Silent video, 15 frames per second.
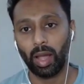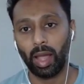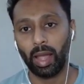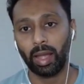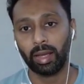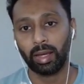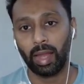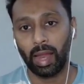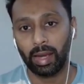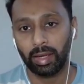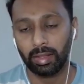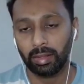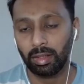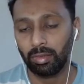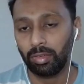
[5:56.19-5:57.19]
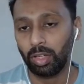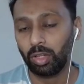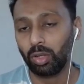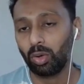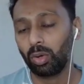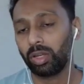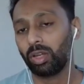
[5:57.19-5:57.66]
and edit the
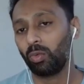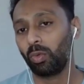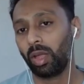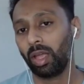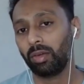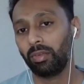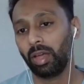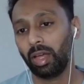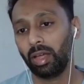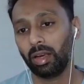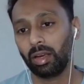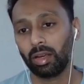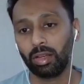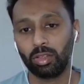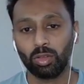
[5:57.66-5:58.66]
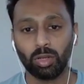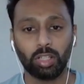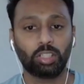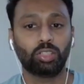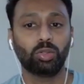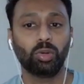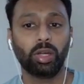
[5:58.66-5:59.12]
video in a way where you are
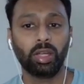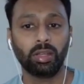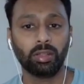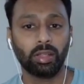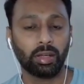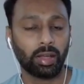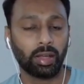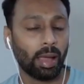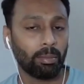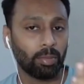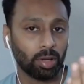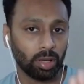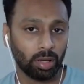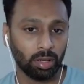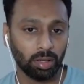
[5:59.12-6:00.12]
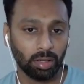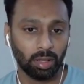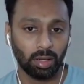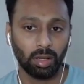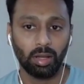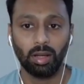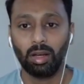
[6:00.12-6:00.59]
showing the camera,
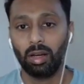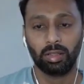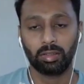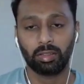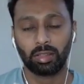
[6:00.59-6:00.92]
the